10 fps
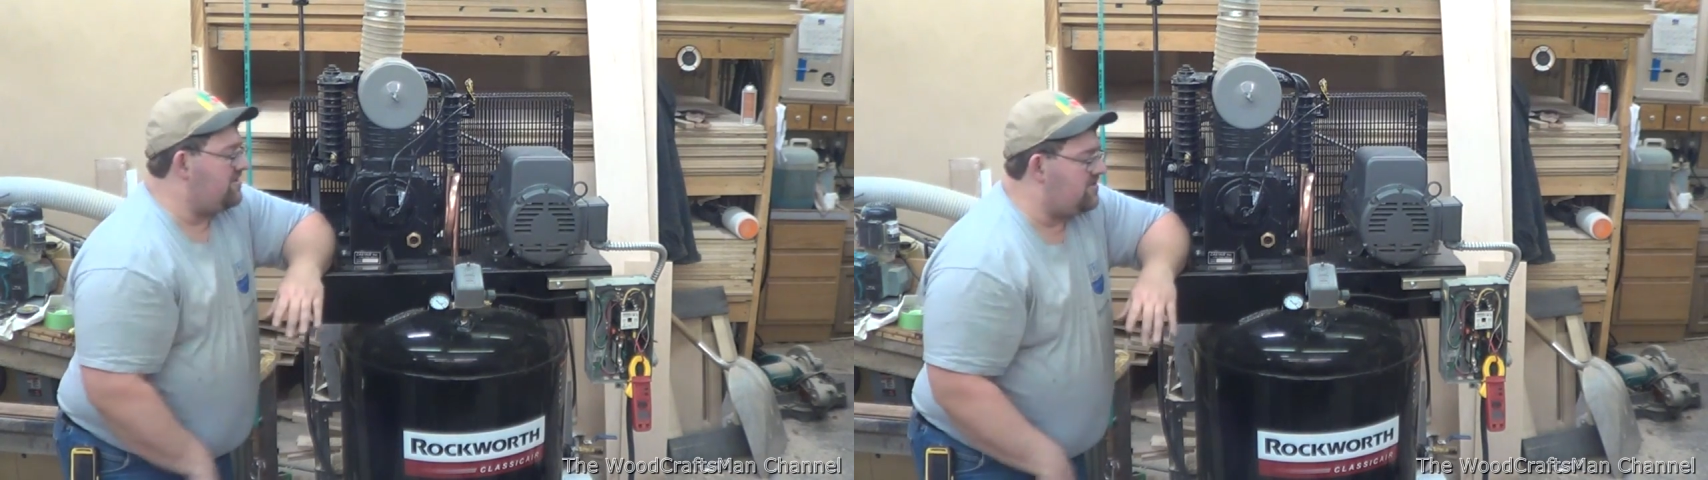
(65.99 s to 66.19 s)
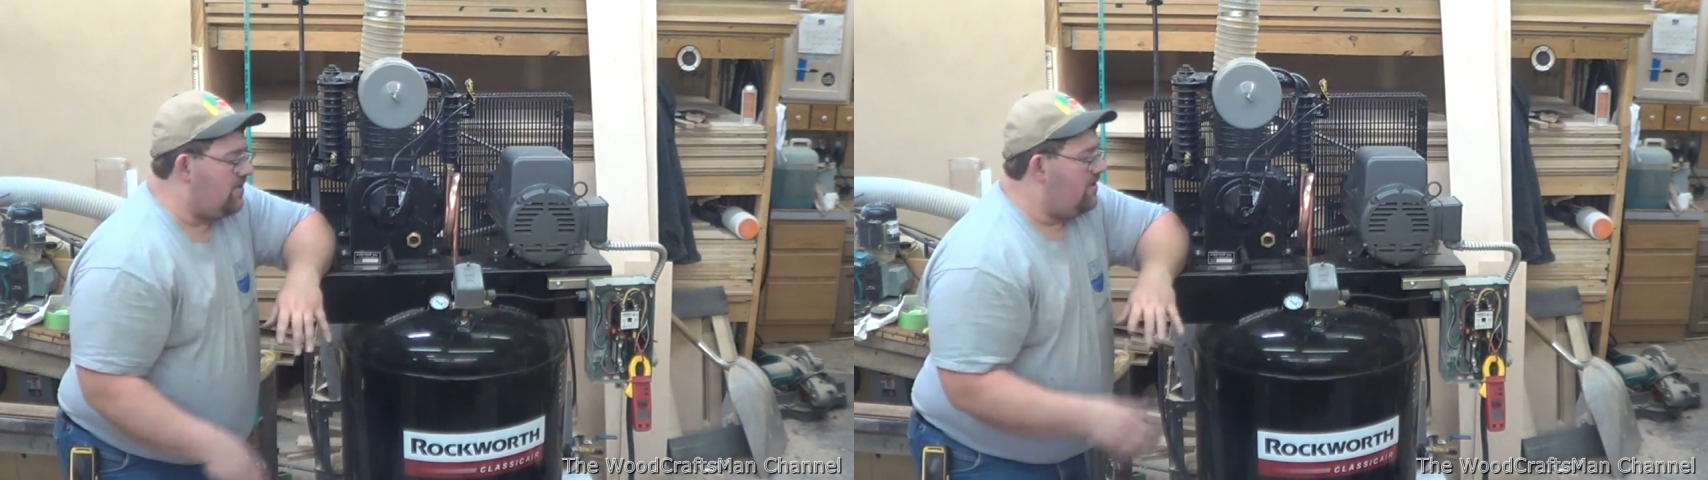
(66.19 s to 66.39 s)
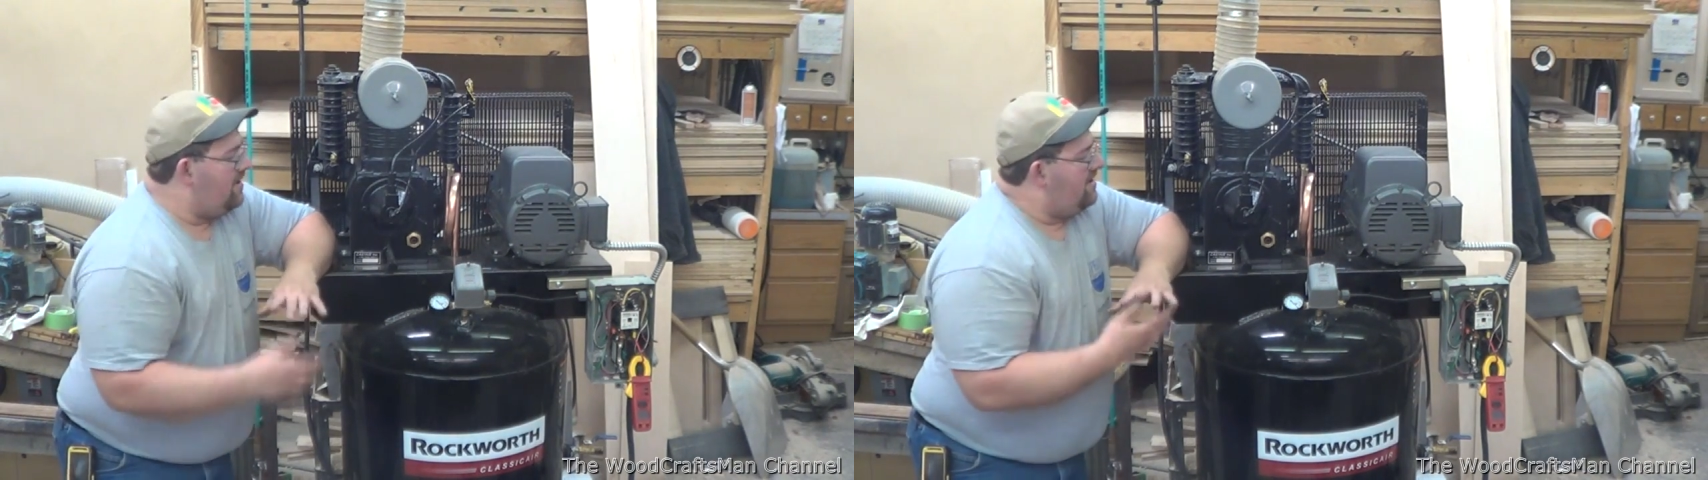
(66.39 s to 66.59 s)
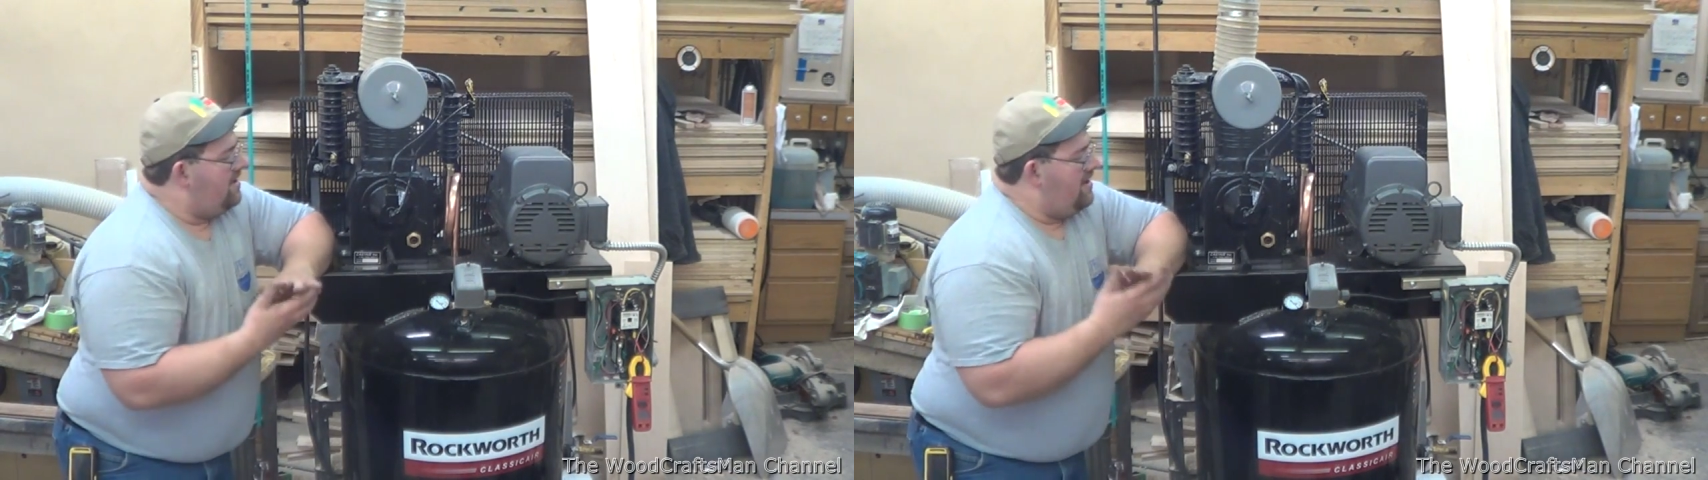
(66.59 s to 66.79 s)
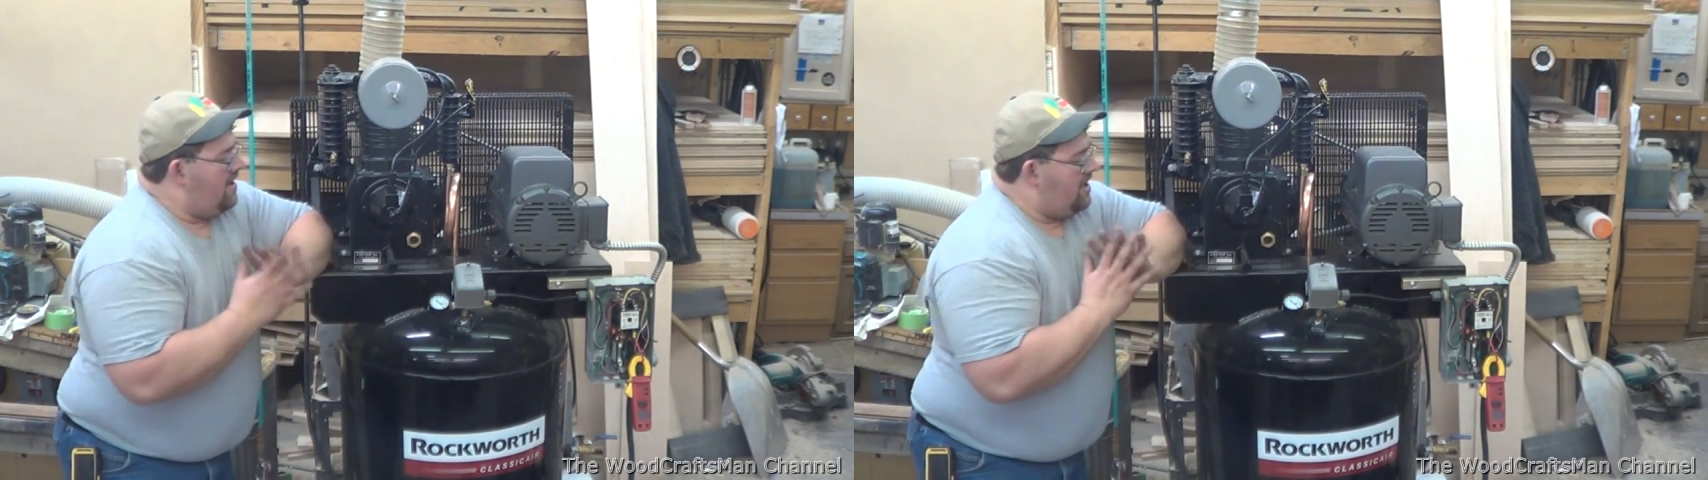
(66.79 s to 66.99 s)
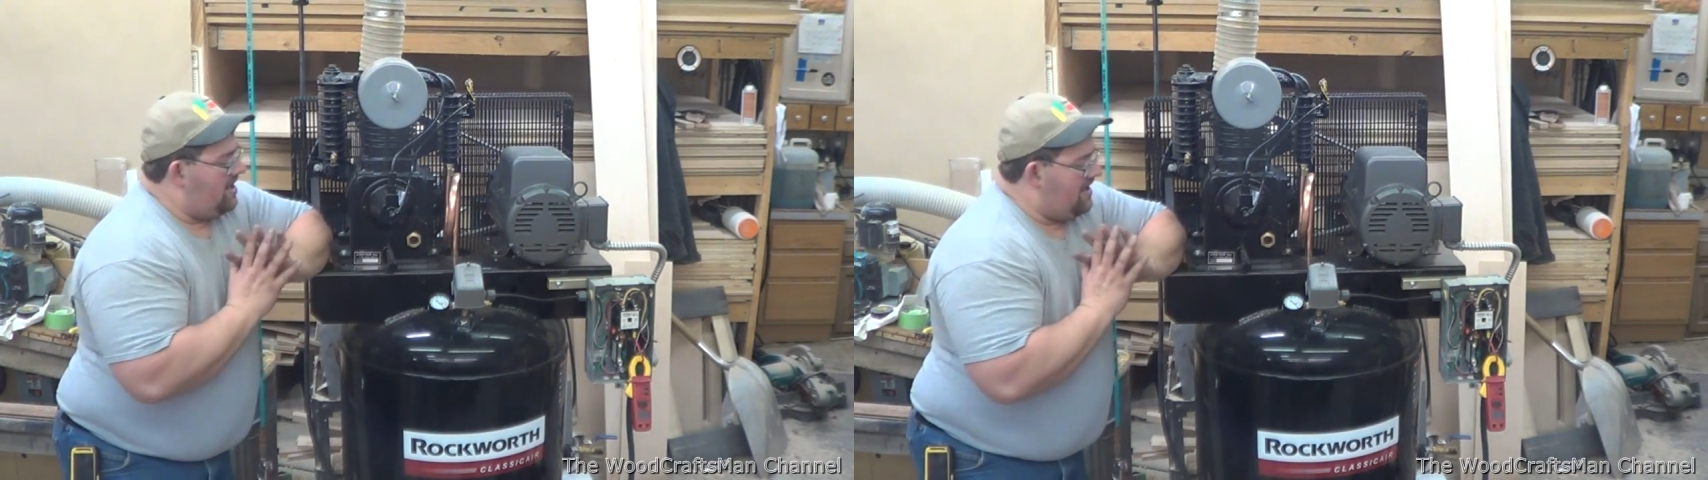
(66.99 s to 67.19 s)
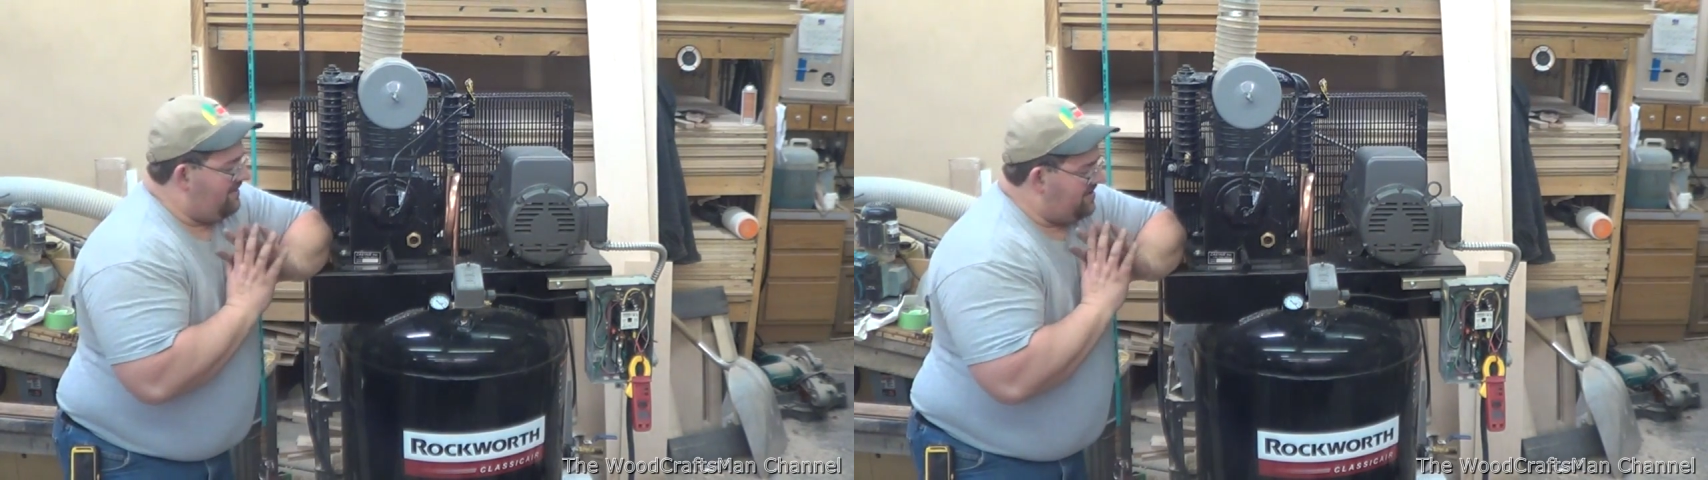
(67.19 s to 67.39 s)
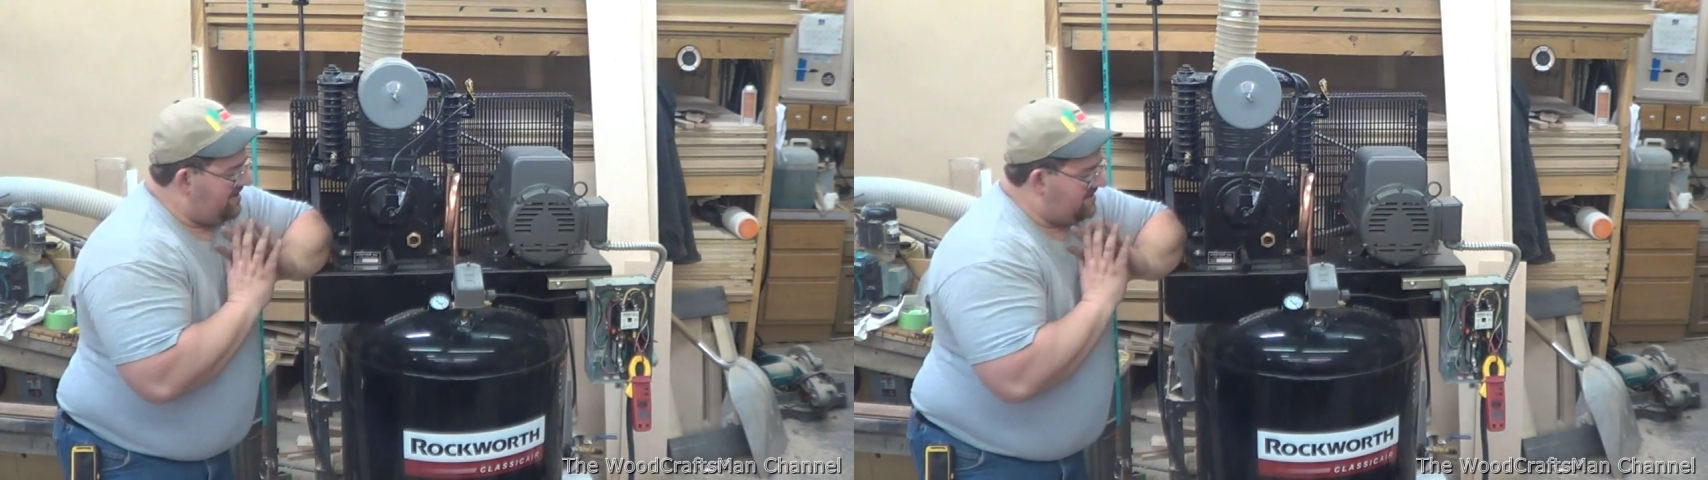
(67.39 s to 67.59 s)
So
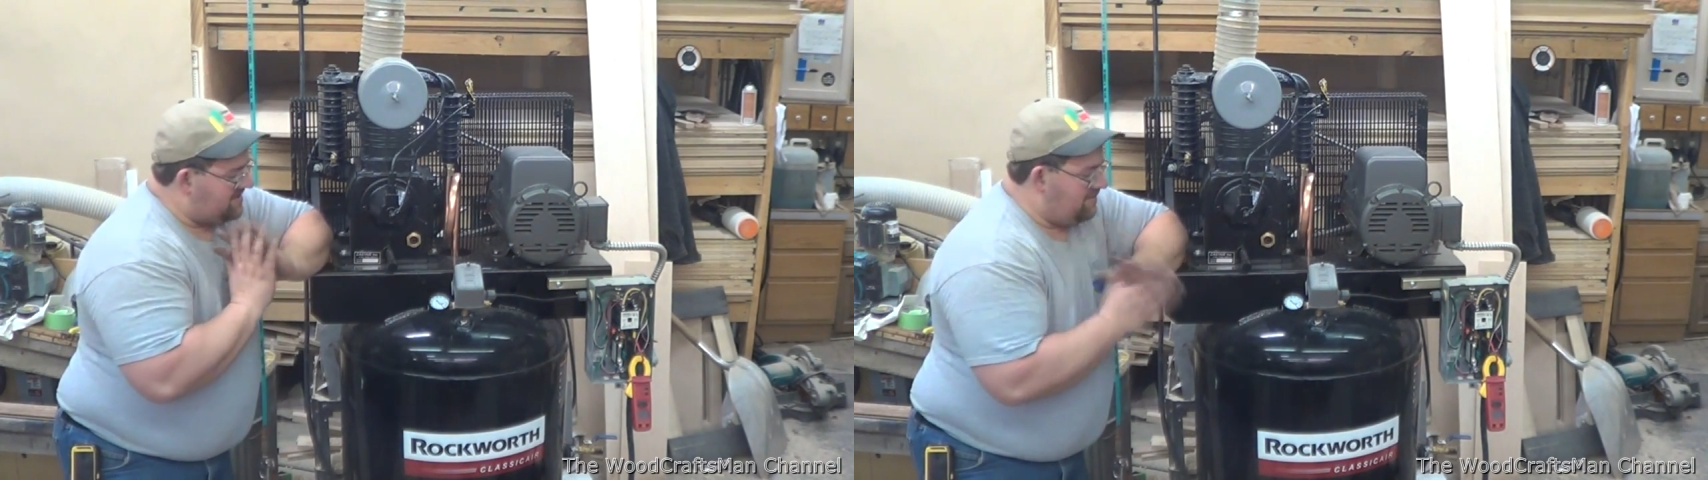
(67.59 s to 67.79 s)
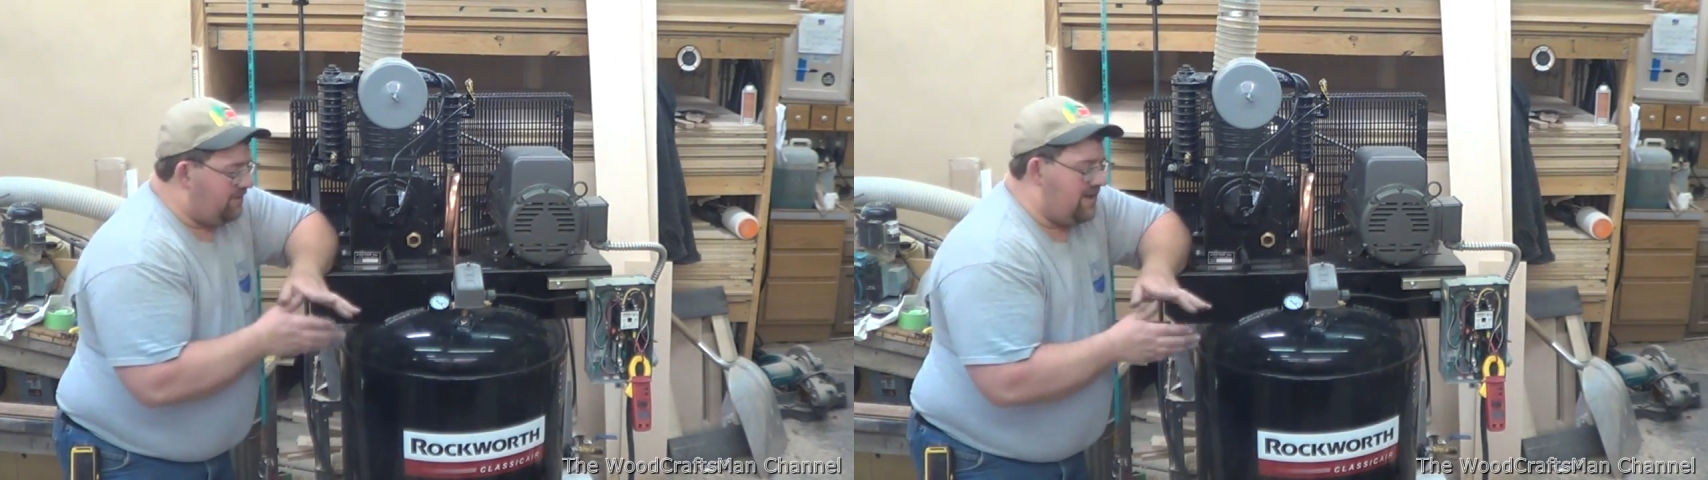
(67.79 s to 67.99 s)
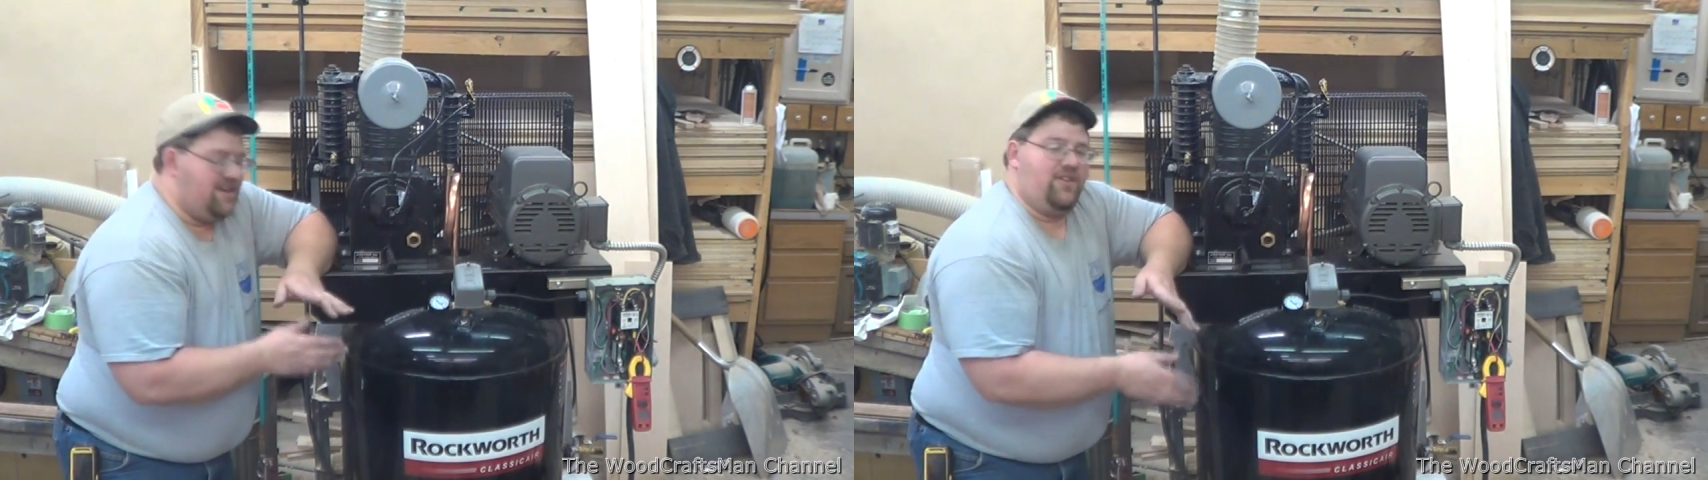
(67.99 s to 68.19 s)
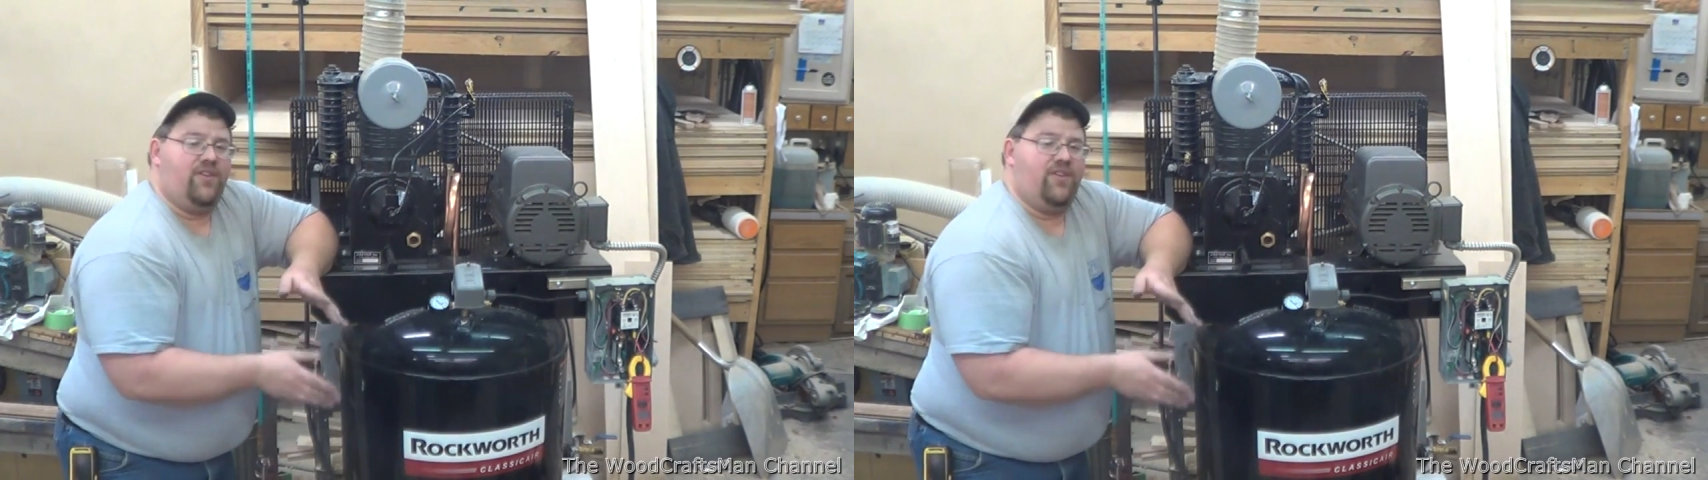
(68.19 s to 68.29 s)
everything is complete.